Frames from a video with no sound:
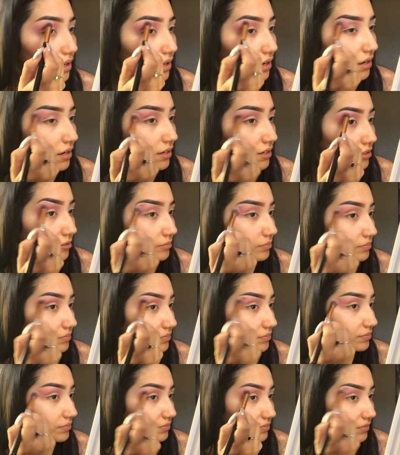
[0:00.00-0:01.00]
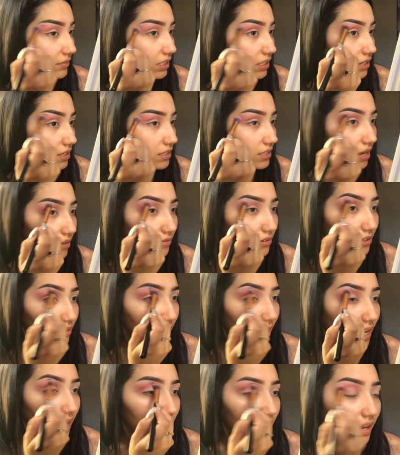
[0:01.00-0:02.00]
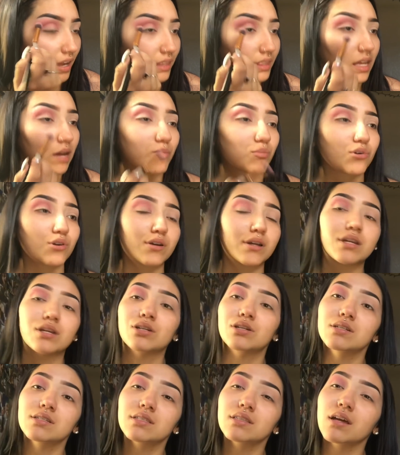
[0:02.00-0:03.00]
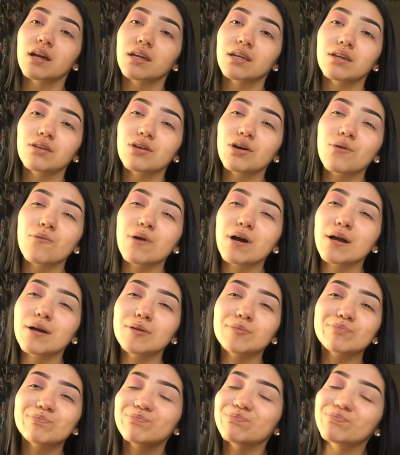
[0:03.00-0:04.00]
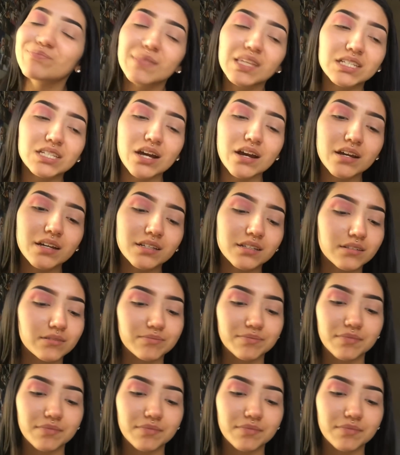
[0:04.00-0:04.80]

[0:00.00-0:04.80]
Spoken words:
because after that, at that point, you're just like, you know what, done,